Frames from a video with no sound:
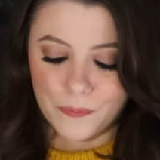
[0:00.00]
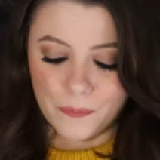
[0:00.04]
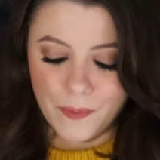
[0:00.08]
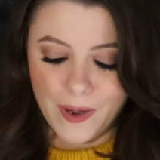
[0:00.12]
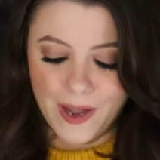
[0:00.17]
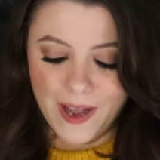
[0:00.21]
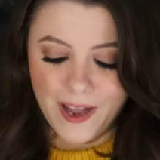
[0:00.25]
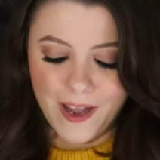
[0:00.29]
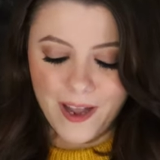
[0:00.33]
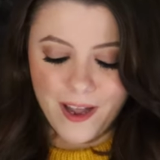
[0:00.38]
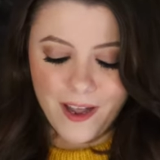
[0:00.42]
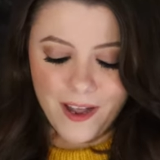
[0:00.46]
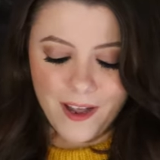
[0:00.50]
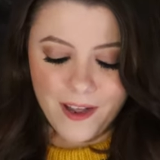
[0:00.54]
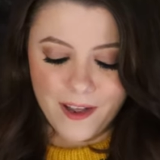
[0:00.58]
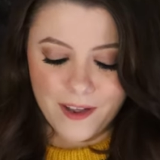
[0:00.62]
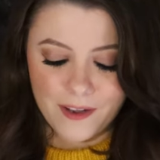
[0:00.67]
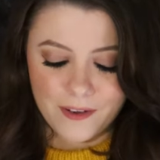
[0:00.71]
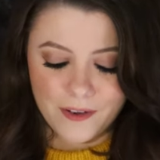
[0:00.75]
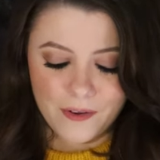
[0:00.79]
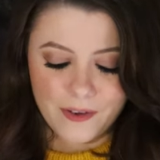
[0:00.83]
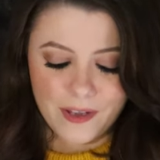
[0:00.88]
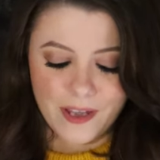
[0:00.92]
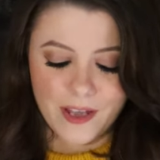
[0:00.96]

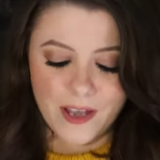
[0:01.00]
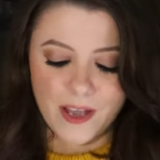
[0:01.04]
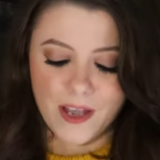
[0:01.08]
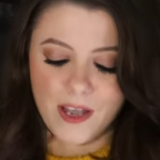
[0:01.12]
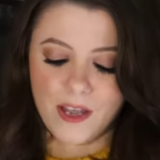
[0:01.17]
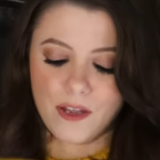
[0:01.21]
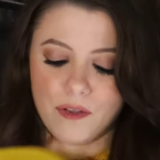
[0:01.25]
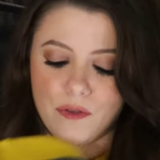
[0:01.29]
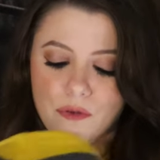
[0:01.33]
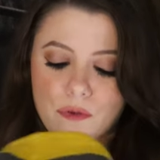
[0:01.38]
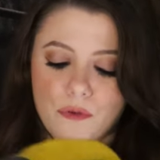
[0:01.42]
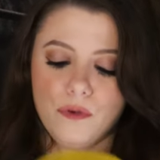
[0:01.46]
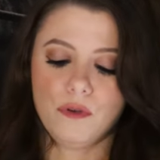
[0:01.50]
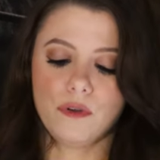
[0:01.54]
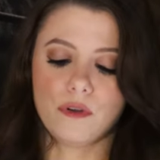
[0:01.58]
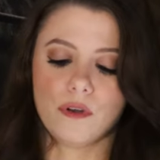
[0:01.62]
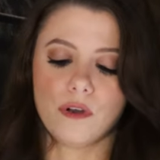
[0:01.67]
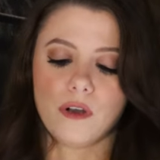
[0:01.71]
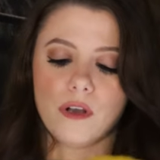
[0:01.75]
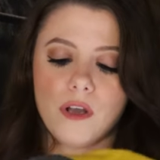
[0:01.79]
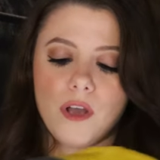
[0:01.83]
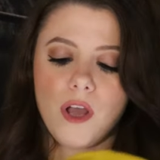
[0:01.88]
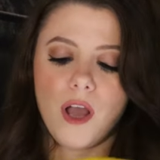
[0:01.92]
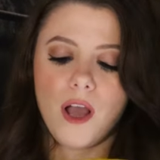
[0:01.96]
Wow, okay,
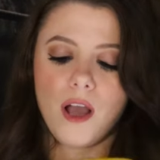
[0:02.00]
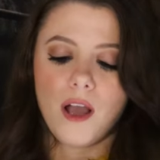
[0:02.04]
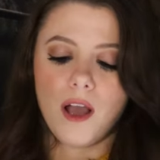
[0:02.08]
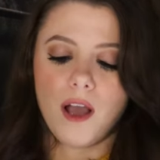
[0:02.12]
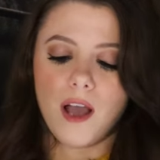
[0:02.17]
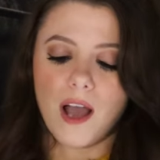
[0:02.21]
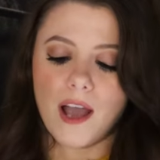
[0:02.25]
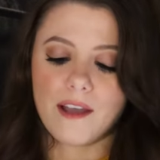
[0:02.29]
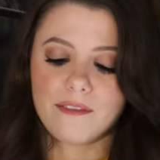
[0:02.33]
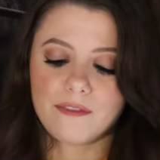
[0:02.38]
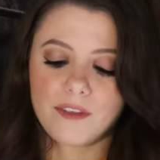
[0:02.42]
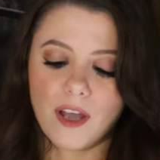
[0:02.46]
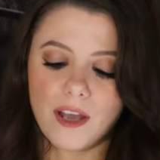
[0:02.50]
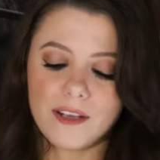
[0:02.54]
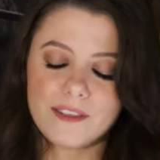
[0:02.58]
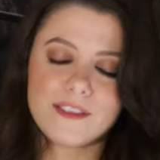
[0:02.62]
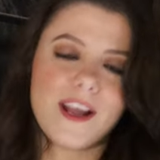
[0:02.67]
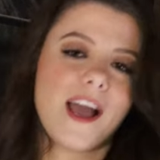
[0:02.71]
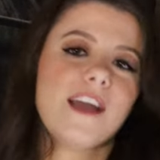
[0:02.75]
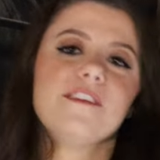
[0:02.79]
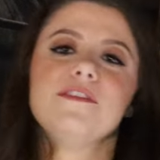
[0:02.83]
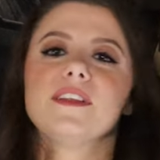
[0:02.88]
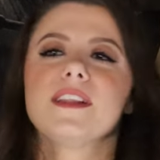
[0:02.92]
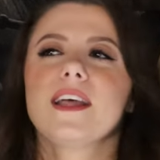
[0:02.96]
cool. How
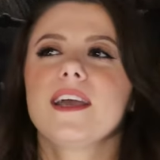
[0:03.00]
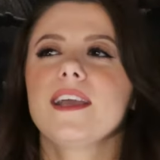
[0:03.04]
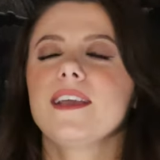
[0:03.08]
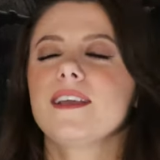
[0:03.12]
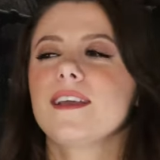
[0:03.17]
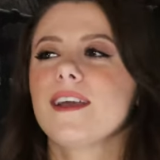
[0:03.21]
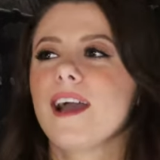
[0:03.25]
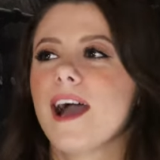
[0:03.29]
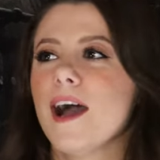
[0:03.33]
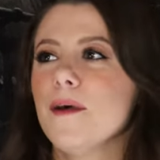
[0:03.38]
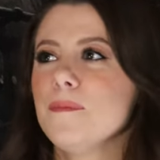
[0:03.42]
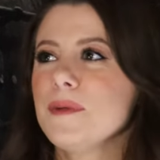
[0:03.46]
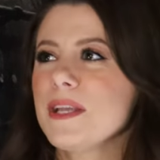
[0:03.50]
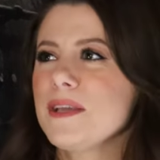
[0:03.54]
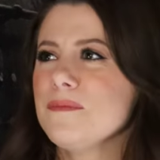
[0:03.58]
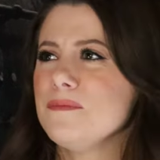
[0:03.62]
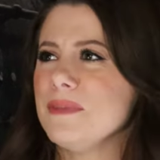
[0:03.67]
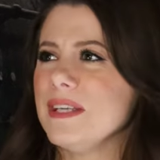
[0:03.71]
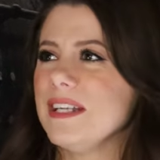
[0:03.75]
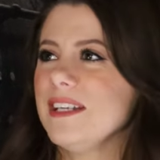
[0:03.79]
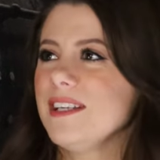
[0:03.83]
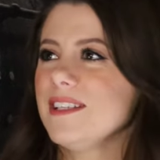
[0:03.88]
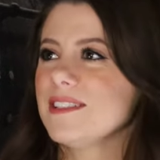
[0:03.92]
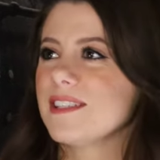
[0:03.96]
many
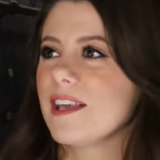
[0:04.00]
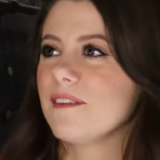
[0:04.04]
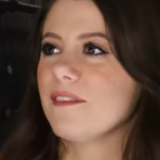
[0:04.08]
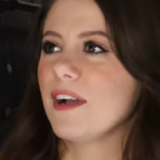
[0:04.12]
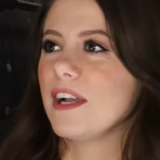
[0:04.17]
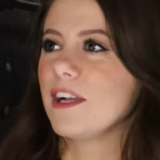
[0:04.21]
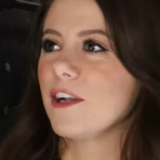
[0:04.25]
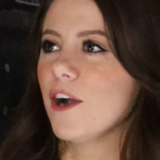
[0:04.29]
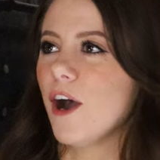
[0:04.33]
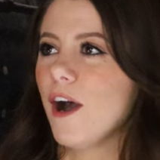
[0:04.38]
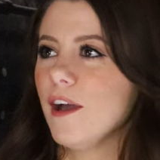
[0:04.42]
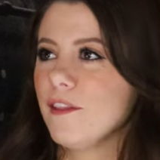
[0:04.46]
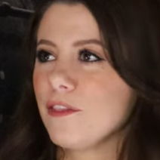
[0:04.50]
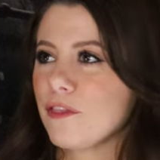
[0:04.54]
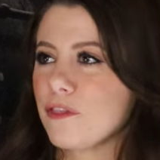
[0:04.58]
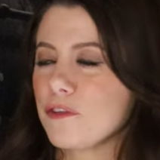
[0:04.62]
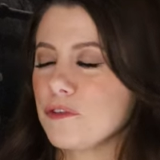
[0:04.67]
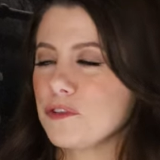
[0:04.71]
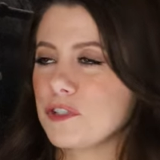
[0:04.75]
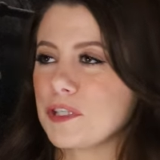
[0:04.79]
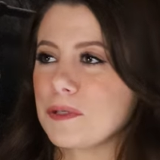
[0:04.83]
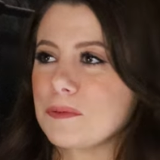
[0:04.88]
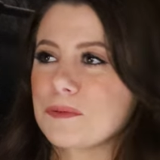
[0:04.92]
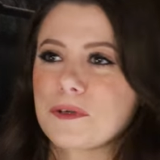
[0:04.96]
beanies have I gotten through
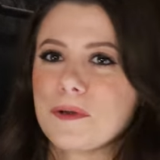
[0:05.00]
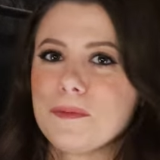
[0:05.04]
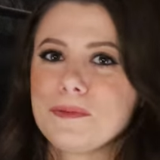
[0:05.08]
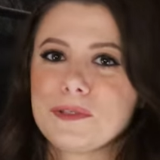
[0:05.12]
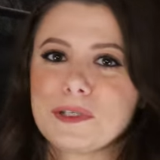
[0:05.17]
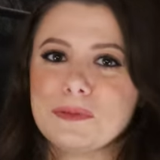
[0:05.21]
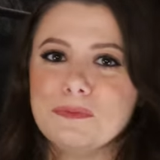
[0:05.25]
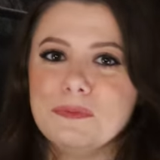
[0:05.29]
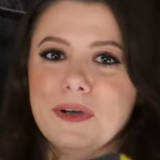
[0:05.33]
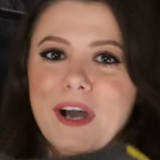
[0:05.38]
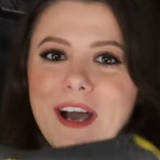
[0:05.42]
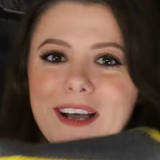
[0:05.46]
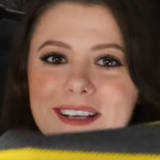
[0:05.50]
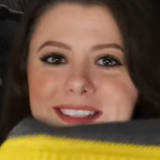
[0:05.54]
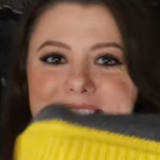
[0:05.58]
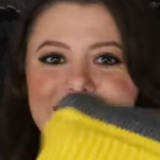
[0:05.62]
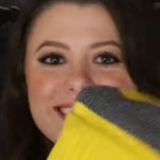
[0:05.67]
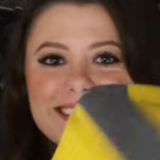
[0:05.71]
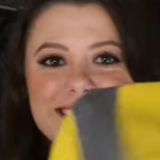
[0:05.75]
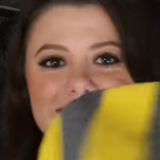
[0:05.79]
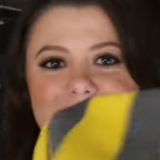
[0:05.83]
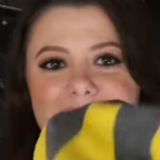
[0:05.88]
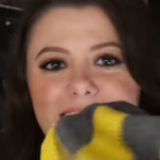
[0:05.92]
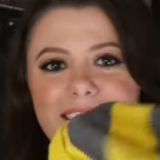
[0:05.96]
subscription
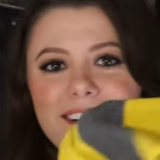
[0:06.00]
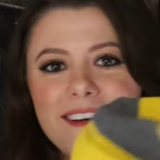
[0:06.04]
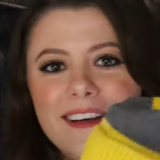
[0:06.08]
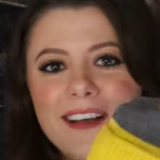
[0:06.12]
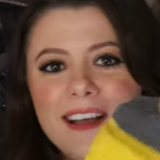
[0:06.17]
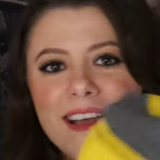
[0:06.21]
boxes now?